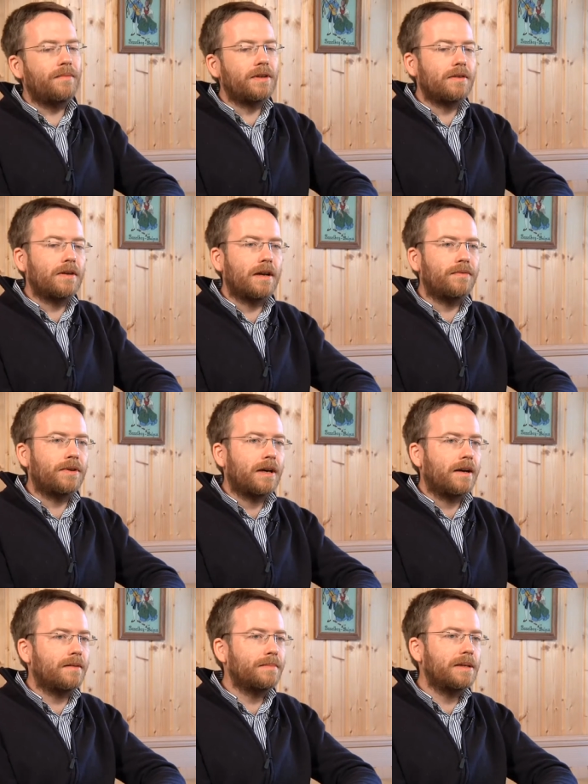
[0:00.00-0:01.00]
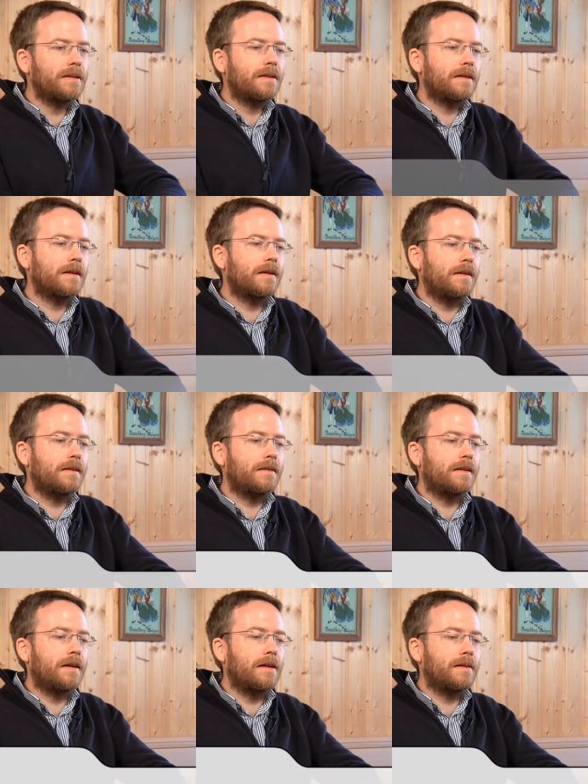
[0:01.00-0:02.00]
Wilko Graf von Hardenberg.
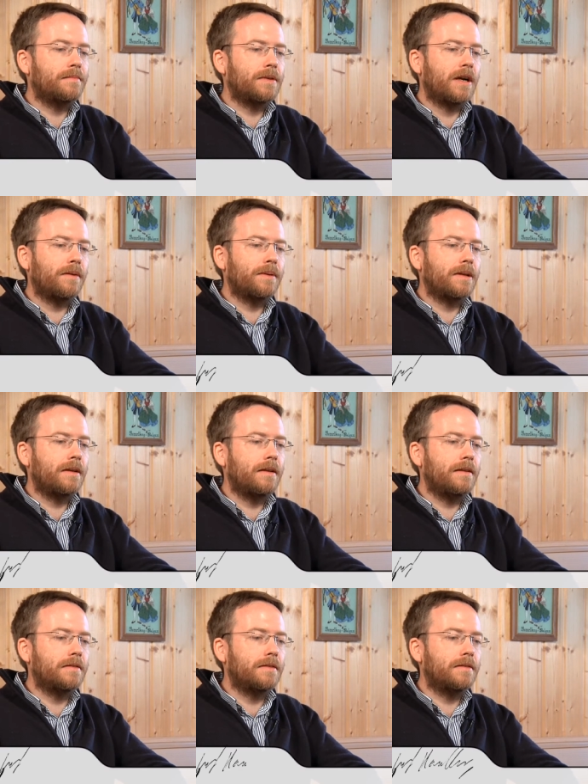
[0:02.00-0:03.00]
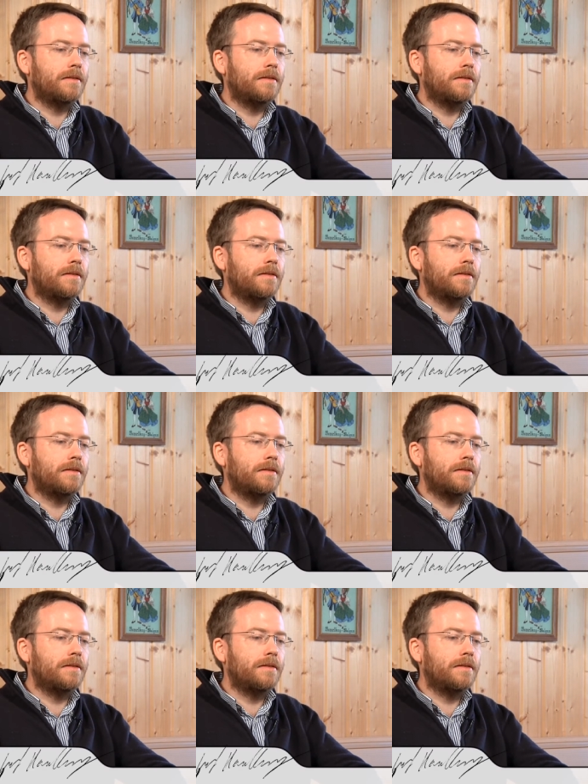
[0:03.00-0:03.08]
Uh, I'm currently uh,